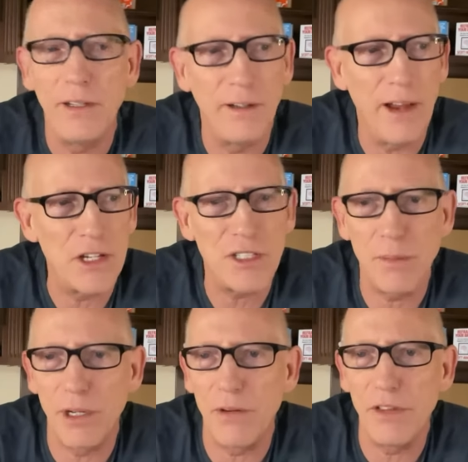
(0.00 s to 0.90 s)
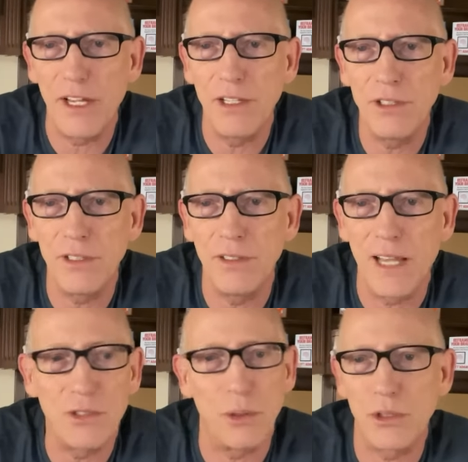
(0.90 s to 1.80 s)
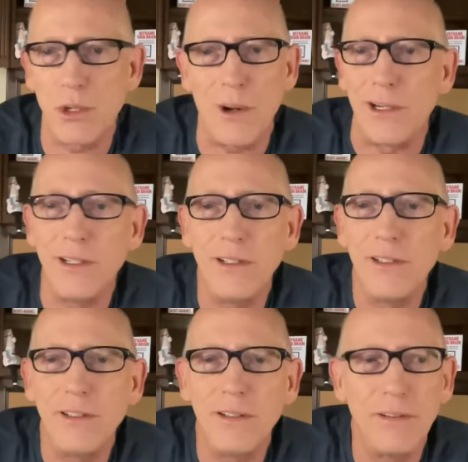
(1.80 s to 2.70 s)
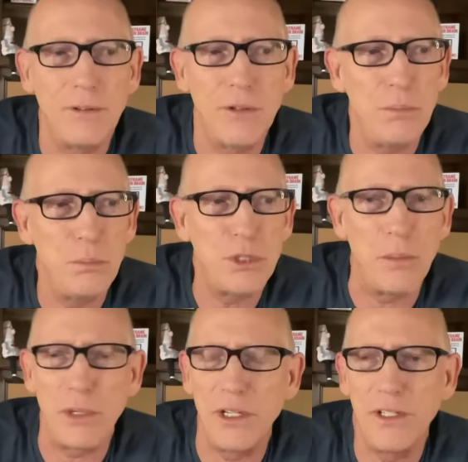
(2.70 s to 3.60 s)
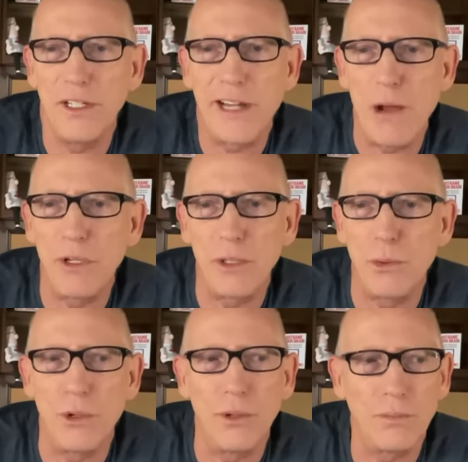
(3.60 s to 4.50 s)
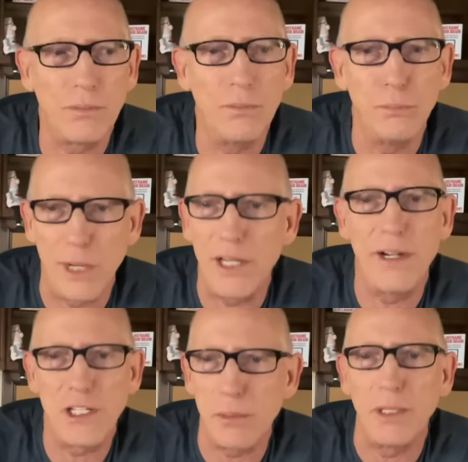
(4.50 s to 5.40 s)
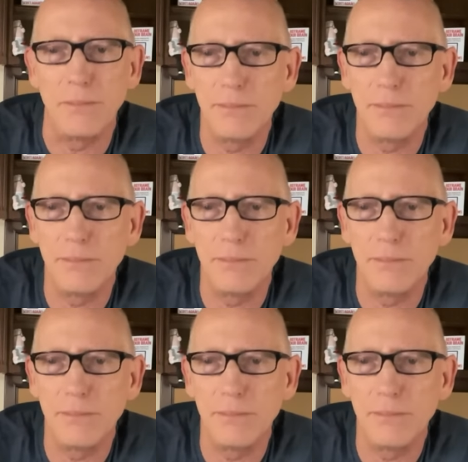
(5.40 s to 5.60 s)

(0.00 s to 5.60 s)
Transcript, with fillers: estimate of things, and that's the whole story. Somebody in the accounting world made an estimate.